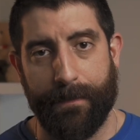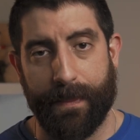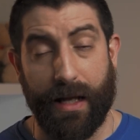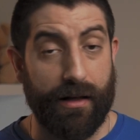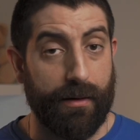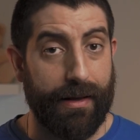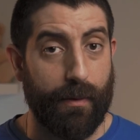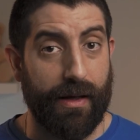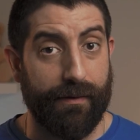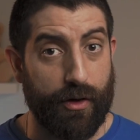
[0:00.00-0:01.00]
And here, by the
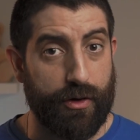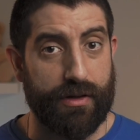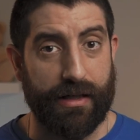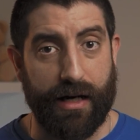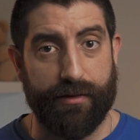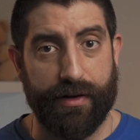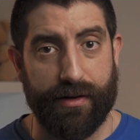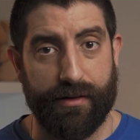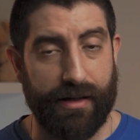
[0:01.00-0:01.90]
way, if you choose a card reader,